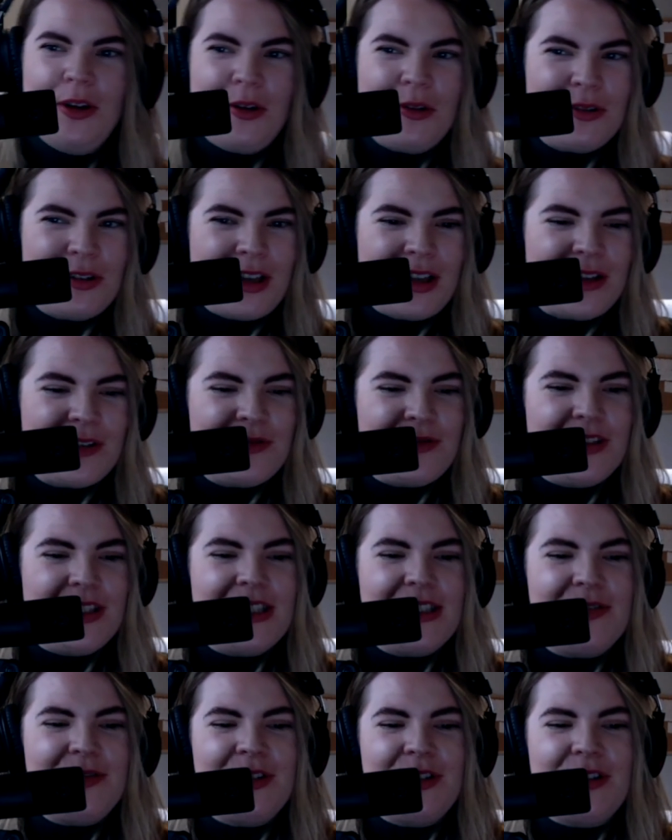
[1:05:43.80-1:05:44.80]
No, not
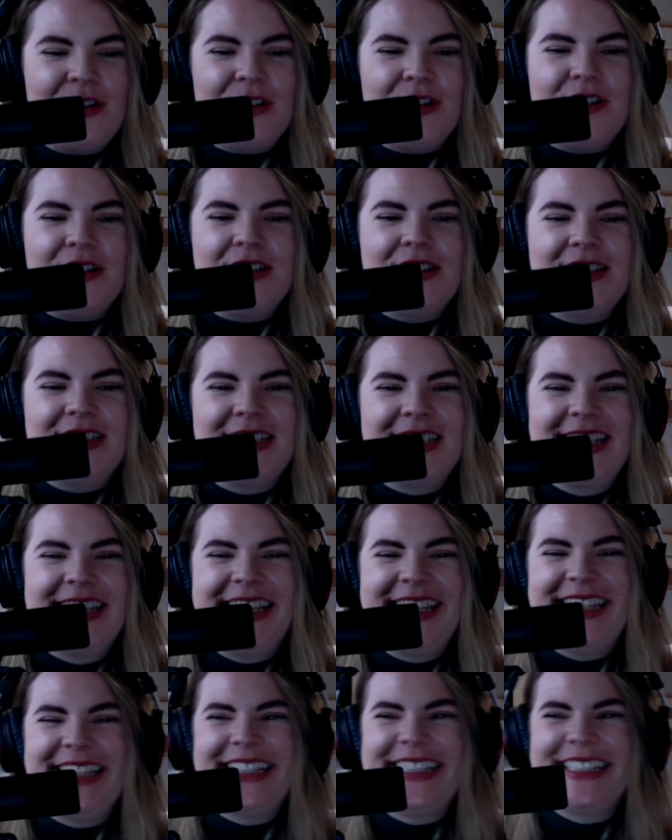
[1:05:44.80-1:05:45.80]
offensive at all. No, it's
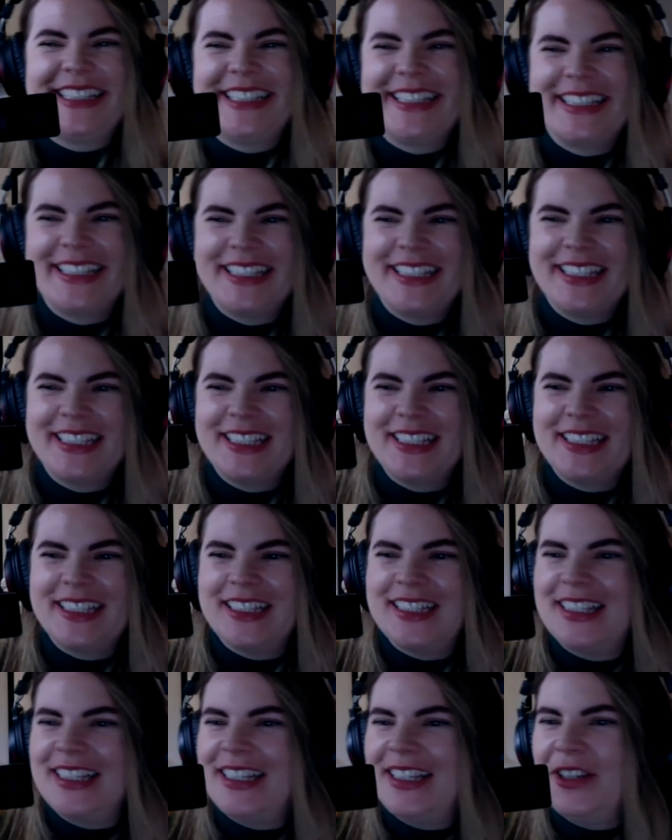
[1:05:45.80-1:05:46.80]
like
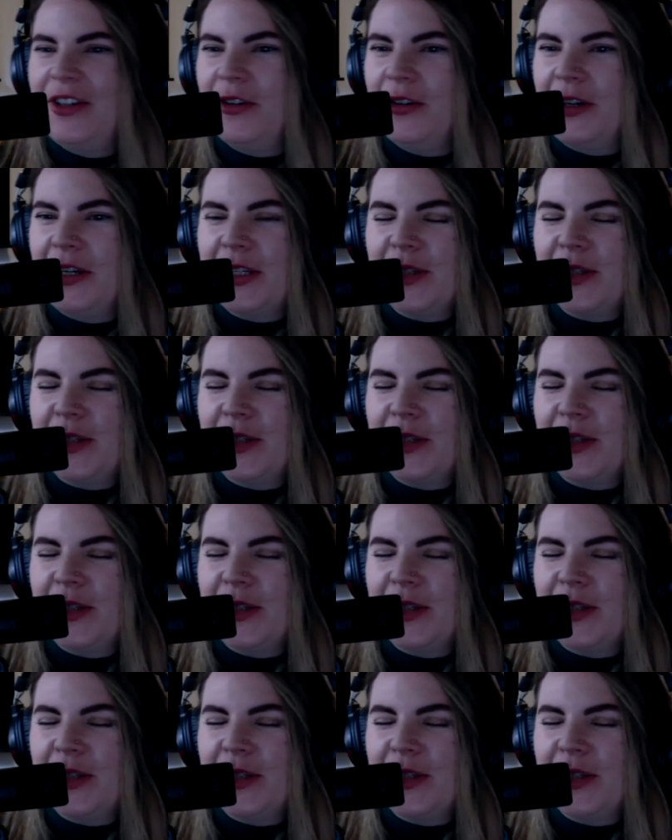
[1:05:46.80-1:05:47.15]
you're an